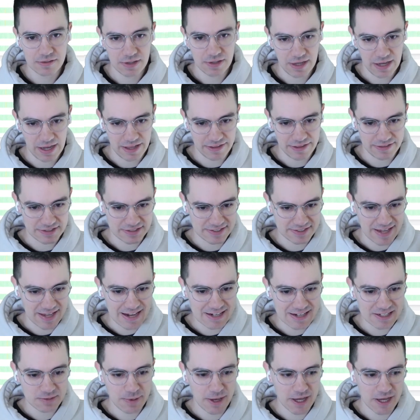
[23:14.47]
the
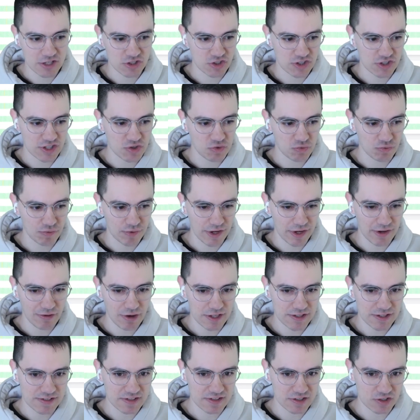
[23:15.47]
status page, this
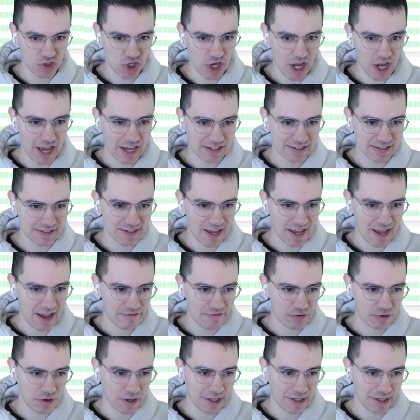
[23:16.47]
reruns the checks
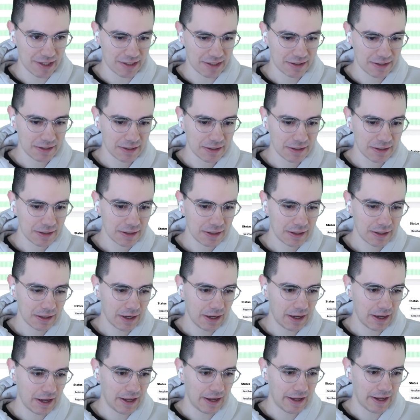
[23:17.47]
every
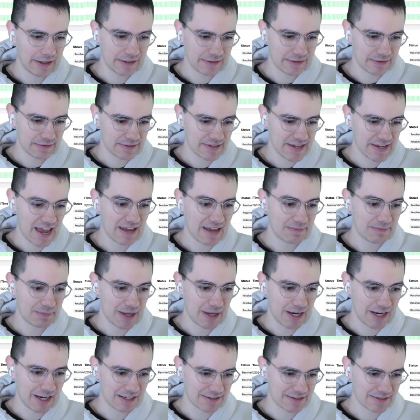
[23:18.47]
10
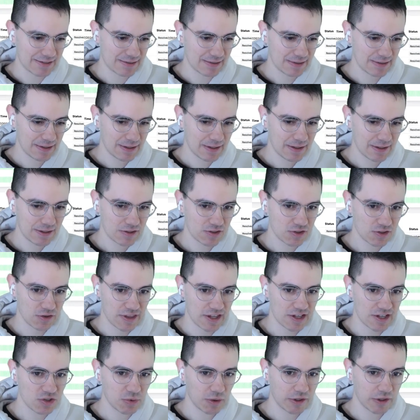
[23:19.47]
minutes. So
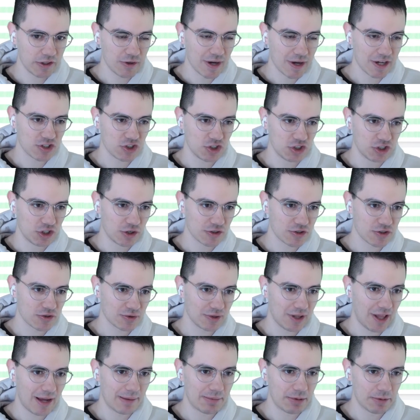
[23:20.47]
this one, you actually know it's
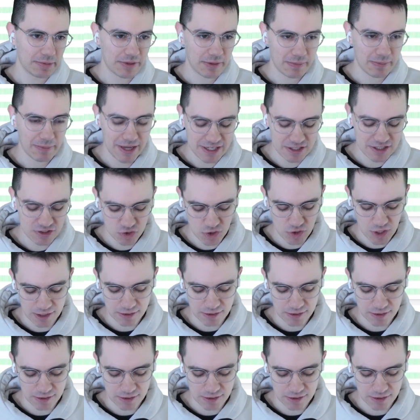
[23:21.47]
reliable, but the maintenance tracker